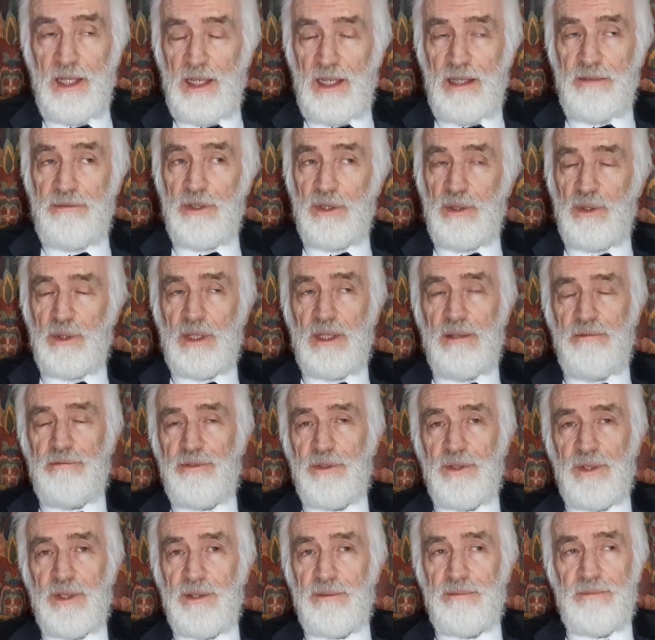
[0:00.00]
If you're looking
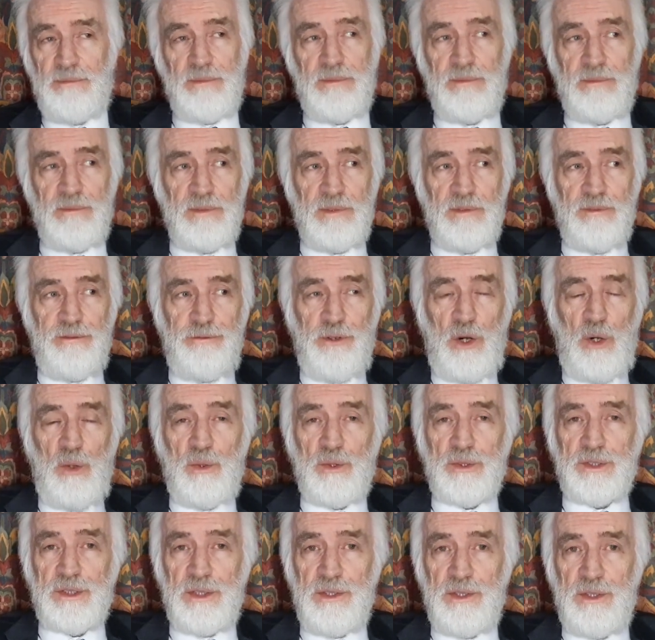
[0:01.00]
for the
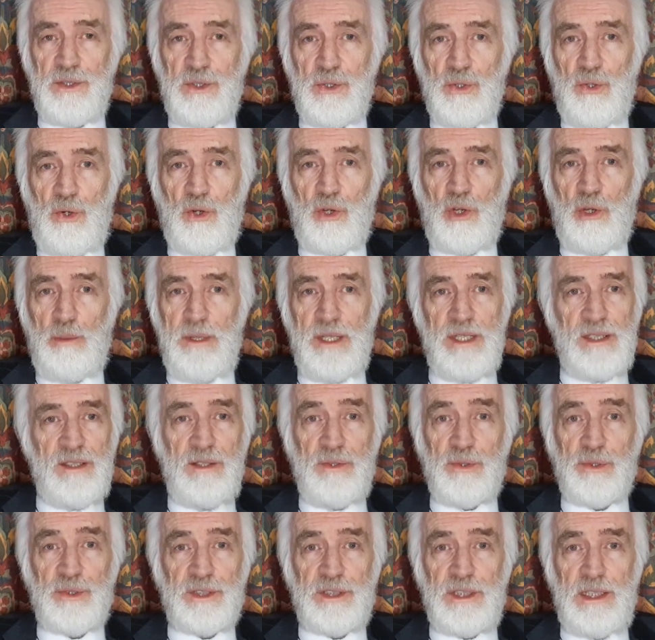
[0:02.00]
faults and the shortcomings,
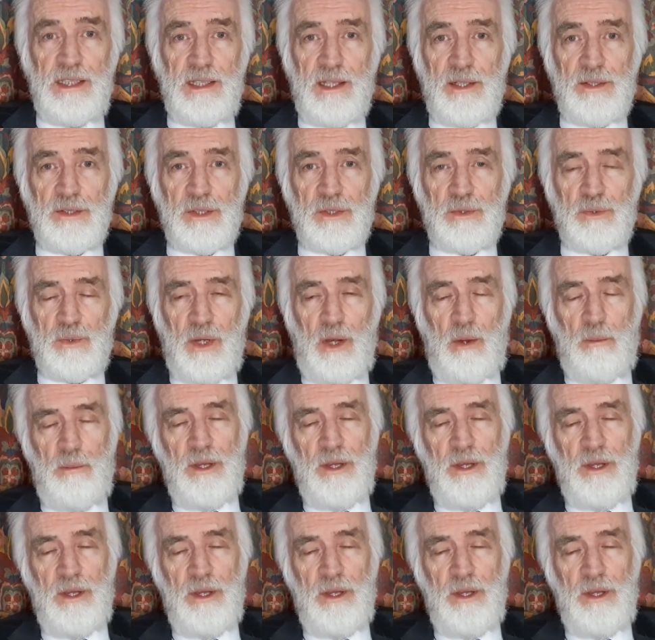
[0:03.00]
you'll see those as well.